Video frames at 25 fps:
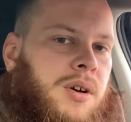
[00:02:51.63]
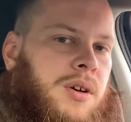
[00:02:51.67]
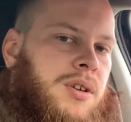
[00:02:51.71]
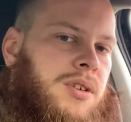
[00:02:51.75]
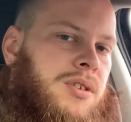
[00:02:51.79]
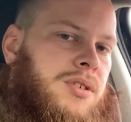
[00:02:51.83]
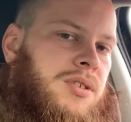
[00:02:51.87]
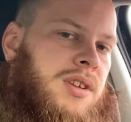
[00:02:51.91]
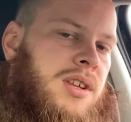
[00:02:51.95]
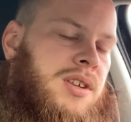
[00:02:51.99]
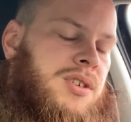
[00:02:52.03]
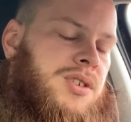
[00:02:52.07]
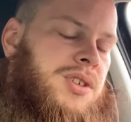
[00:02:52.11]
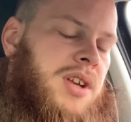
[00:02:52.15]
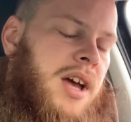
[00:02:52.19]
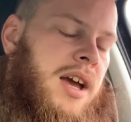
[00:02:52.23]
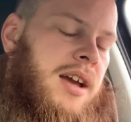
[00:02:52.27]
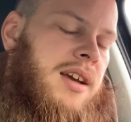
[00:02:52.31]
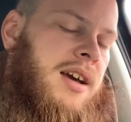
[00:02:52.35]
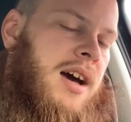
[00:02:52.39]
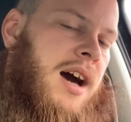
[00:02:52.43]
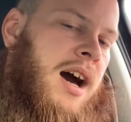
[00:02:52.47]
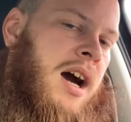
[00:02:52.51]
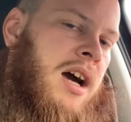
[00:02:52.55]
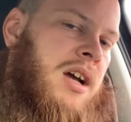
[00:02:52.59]
because these
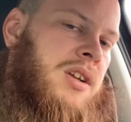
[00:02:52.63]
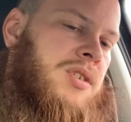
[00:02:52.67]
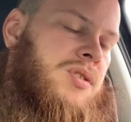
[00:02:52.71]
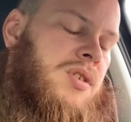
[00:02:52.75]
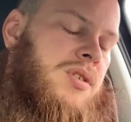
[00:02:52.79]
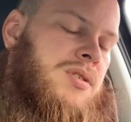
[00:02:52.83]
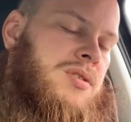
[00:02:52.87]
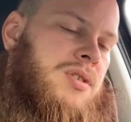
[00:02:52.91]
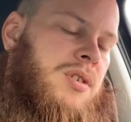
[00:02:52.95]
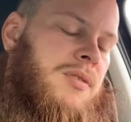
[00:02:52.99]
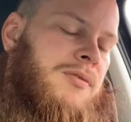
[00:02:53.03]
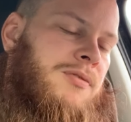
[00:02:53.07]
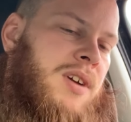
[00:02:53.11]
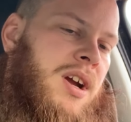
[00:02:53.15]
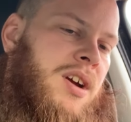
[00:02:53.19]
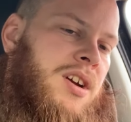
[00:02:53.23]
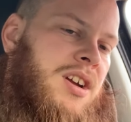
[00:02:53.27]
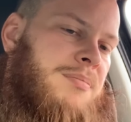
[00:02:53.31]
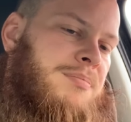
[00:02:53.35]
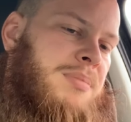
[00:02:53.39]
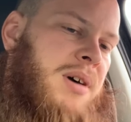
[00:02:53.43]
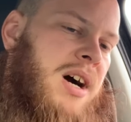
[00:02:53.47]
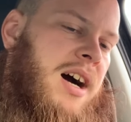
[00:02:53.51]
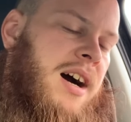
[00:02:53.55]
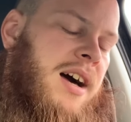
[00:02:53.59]
psychiatrists are very
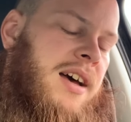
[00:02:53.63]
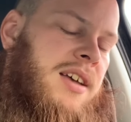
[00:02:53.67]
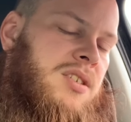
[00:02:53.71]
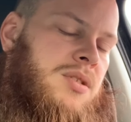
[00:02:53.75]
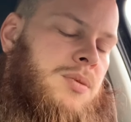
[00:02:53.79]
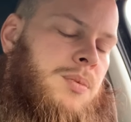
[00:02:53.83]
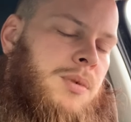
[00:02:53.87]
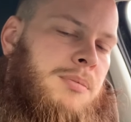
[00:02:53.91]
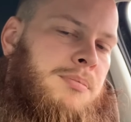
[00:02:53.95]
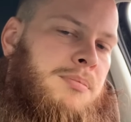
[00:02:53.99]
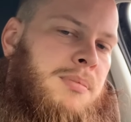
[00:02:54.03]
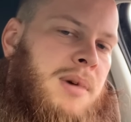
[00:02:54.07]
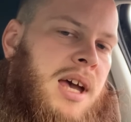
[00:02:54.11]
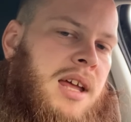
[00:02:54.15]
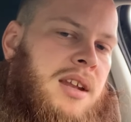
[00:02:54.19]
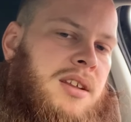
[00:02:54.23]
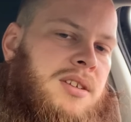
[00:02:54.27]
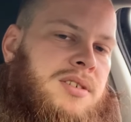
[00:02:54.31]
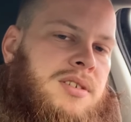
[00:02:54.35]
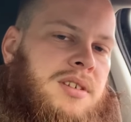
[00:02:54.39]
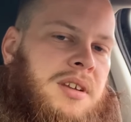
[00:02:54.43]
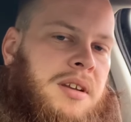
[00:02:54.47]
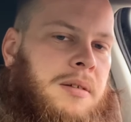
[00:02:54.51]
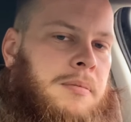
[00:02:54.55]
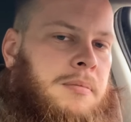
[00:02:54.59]
biased with
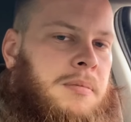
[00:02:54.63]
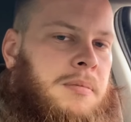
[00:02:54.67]
medicine,